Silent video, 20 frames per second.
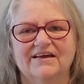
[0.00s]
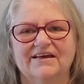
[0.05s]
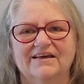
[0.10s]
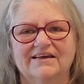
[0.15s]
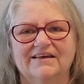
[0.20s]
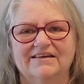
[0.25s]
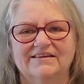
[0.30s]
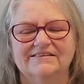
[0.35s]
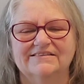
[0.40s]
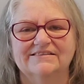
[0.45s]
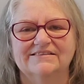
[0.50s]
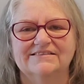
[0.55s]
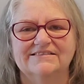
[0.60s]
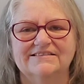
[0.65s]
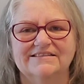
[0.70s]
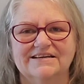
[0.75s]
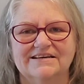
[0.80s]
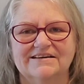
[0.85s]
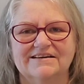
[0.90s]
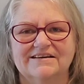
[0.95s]
and
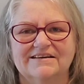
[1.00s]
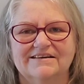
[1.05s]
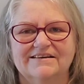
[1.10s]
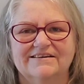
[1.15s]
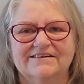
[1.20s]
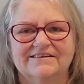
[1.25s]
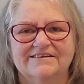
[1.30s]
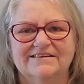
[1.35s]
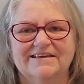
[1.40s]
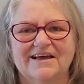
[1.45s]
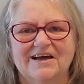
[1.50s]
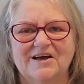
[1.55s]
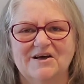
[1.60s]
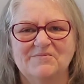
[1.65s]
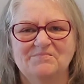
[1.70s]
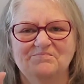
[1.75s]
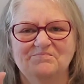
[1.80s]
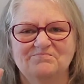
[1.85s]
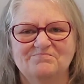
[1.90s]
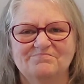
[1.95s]
yeah,
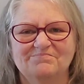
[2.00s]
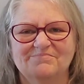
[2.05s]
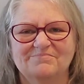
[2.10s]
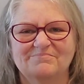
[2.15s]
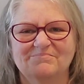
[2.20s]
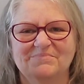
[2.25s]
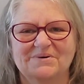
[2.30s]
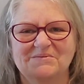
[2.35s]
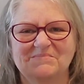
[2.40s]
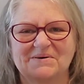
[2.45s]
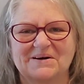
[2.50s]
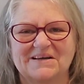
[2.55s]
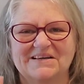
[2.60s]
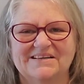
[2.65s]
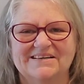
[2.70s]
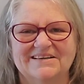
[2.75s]
bye bye.